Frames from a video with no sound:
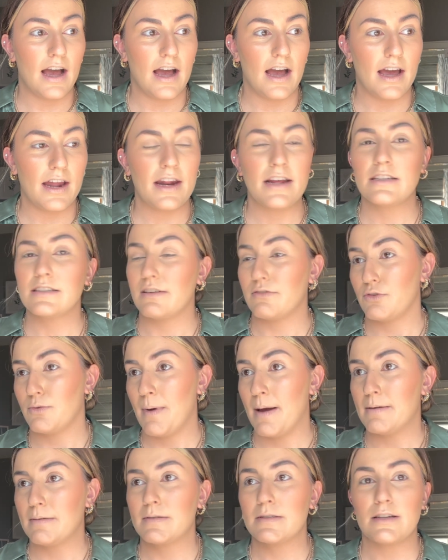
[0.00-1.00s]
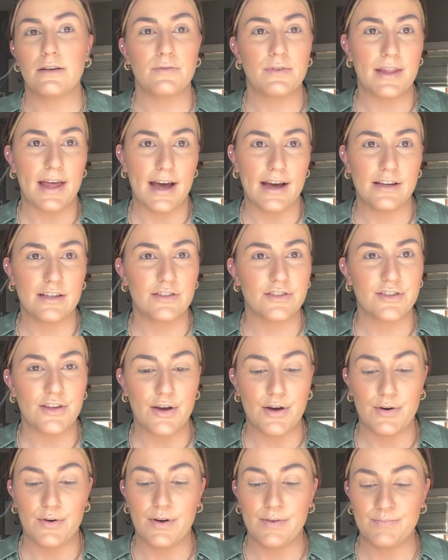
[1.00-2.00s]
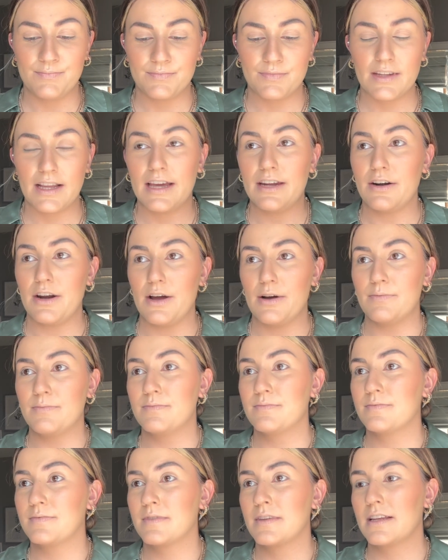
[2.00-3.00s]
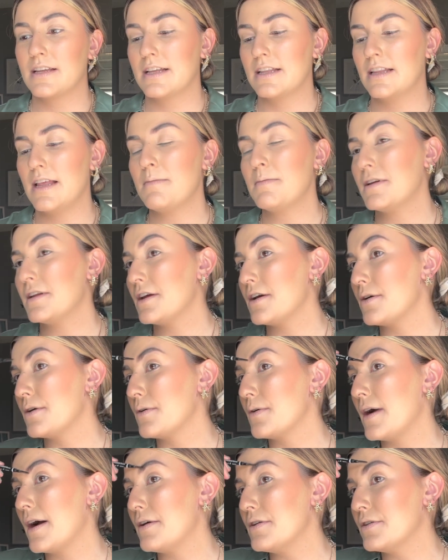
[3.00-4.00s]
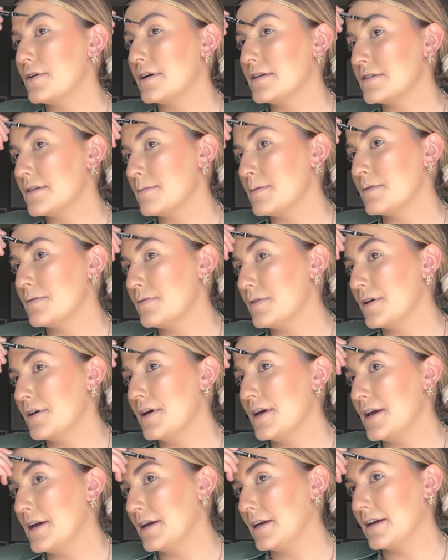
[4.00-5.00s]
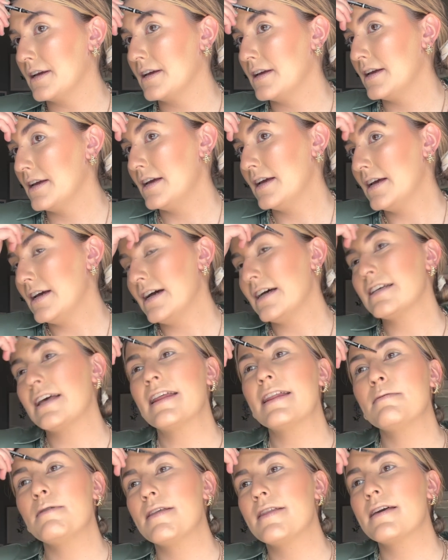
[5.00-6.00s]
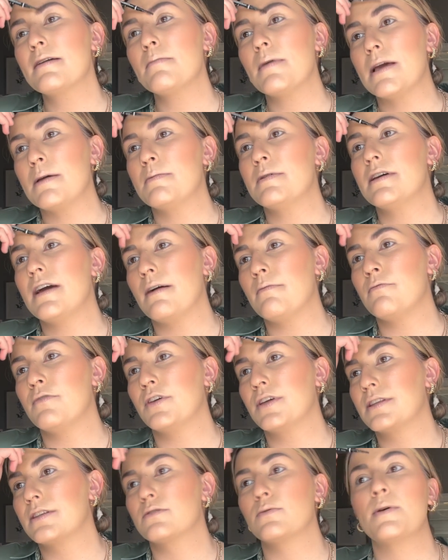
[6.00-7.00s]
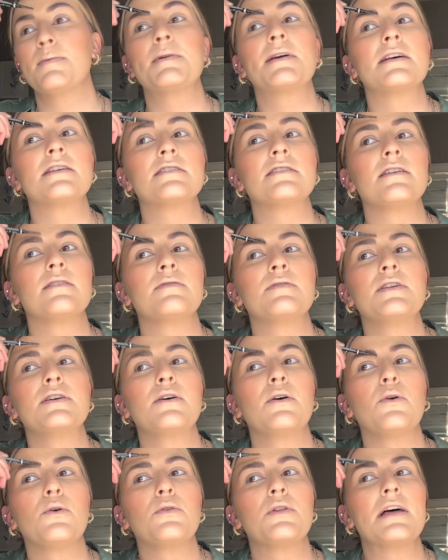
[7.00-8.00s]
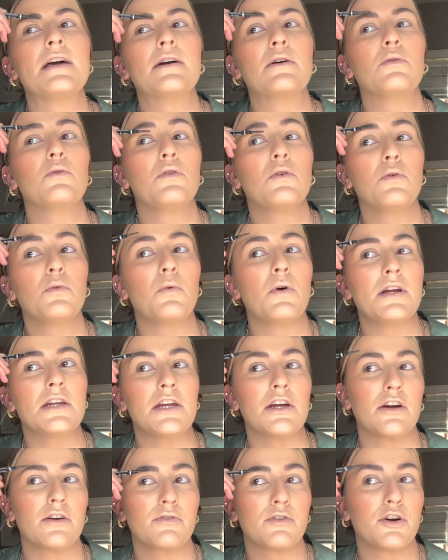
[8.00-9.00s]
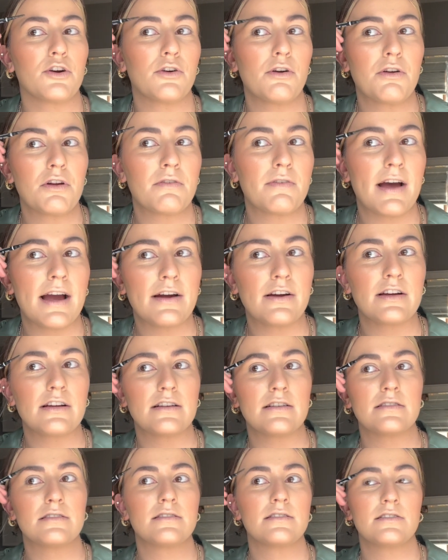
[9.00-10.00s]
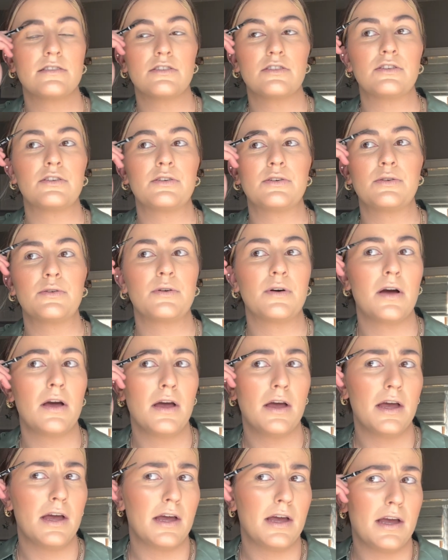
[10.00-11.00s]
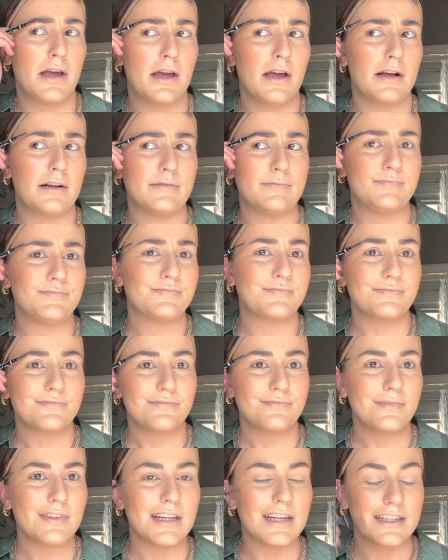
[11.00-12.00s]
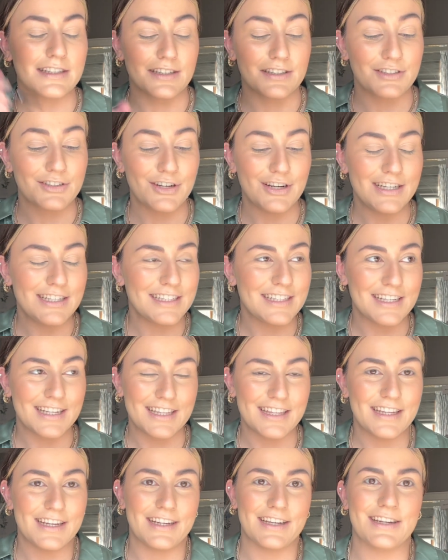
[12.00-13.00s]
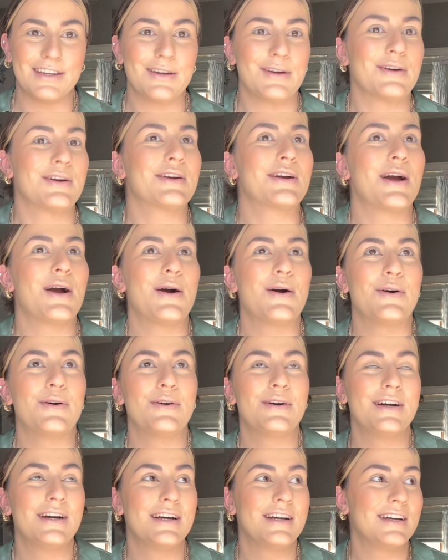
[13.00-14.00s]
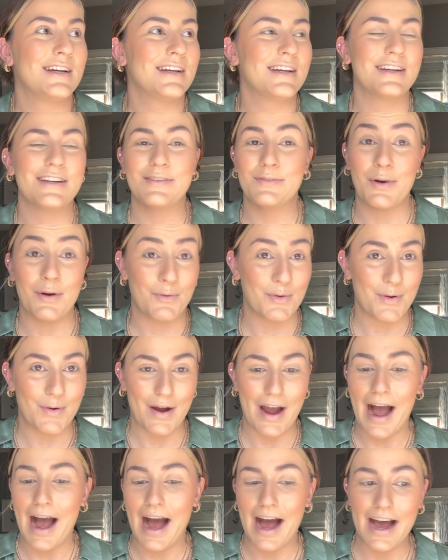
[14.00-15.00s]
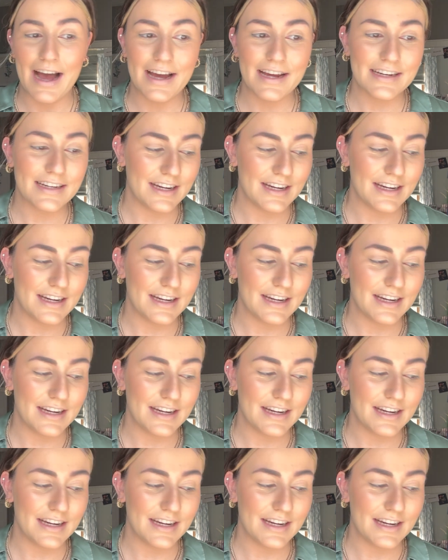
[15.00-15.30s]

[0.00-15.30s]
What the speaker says: And I just have to remind myself of that. So I don't know. Let me know how you guys have been feeling. I think maybe I'm feeling this way because of the whole like 1 year of coronavirus too. Because it's crazy to think a year ago where we were at